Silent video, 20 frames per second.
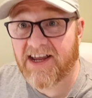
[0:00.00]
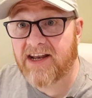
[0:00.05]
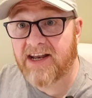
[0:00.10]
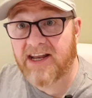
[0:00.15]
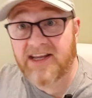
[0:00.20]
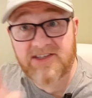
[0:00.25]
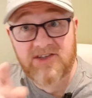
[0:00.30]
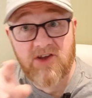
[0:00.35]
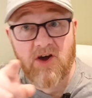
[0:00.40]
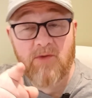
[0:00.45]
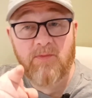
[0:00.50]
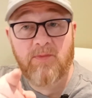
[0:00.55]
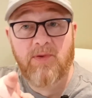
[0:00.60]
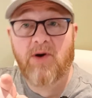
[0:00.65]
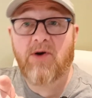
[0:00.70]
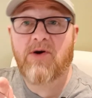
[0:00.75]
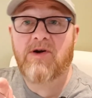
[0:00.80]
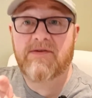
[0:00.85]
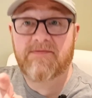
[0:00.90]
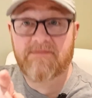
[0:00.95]
And it's not
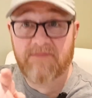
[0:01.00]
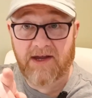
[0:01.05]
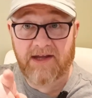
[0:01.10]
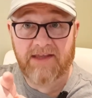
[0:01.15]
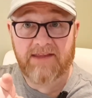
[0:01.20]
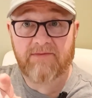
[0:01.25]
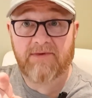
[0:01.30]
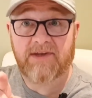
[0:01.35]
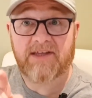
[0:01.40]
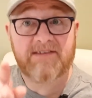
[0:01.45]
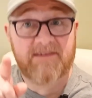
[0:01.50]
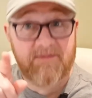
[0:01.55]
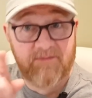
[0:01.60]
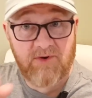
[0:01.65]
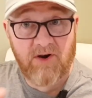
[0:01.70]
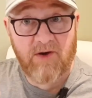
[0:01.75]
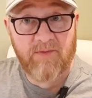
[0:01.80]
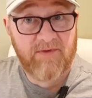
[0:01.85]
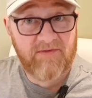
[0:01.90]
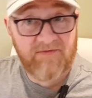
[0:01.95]
porn, by the way, it's a
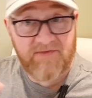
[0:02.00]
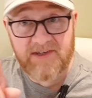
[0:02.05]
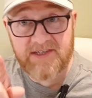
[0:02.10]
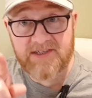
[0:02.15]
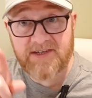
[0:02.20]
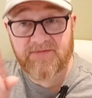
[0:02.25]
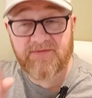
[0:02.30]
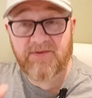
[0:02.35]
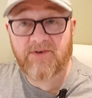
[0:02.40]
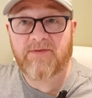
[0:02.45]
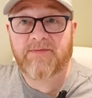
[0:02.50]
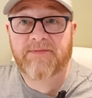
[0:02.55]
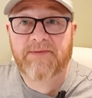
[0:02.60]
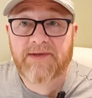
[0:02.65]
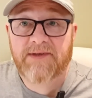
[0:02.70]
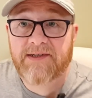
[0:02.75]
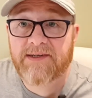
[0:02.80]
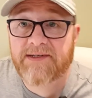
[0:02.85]
proper feature film.